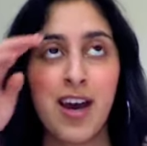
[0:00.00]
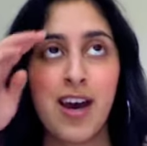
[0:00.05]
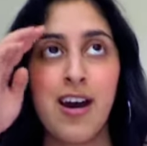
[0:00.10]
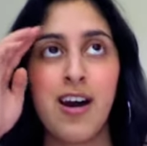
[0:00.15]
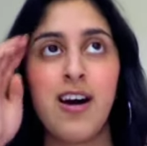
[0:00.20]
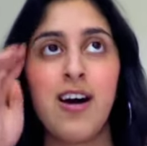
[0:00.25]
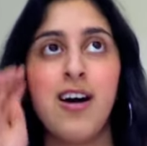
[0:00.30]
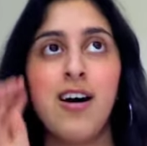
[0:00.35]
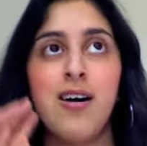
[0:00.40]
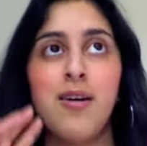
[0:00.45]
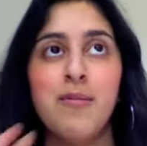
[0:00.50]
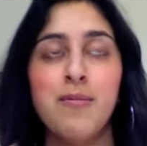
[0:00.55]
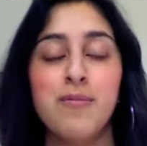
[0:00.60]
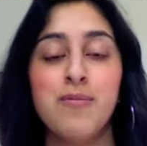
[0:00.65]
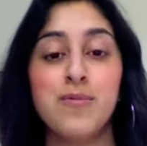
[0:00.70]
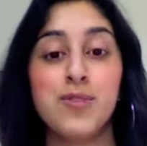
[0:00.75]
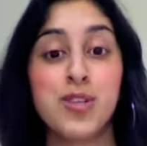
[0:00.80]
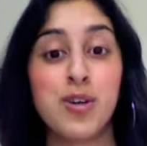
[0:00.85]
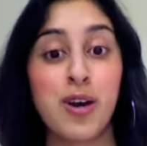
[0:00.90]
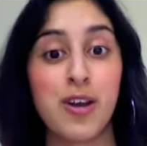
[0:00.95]

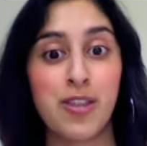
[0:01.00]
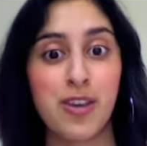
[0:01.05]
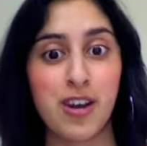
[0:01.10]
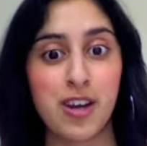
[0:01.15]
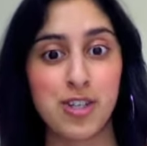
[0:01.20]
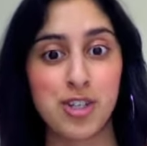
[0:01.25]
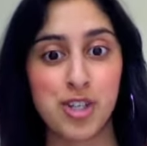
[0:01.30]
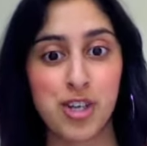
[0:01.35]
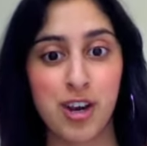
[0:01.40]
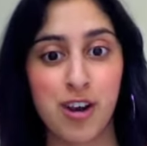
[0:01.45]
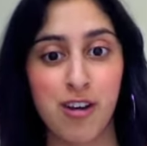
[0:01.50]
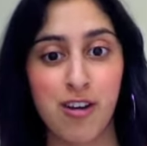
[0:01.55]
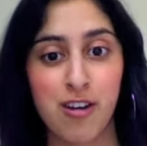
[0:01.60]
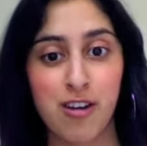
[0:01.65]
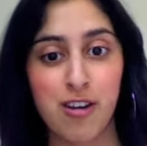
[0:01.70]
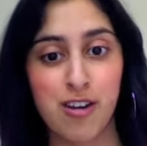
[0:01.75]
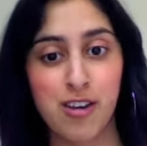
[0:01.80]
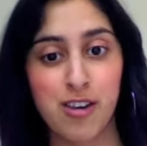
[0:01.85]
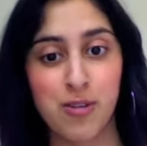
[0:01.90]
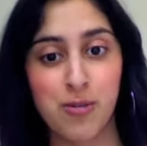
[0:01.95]
So I thought I'd
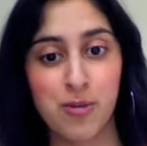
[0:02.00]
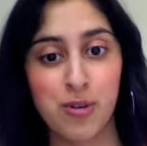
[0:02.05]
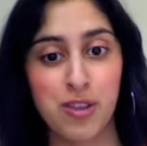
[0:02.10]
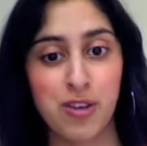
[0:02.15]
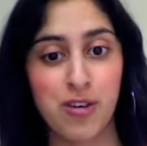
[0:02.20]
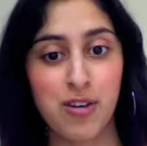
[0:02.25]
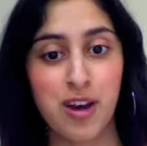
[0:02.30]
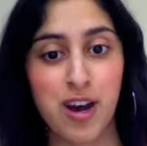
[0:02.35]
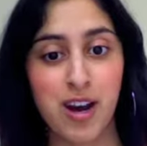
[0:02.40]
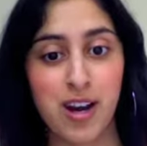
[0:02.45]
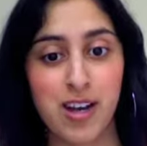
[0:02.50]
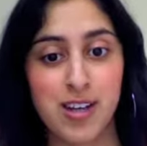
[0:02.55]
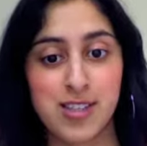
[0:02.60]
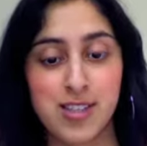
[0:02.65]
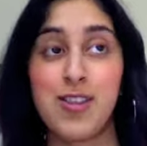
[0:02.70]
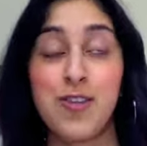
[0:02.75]
share it with you guys.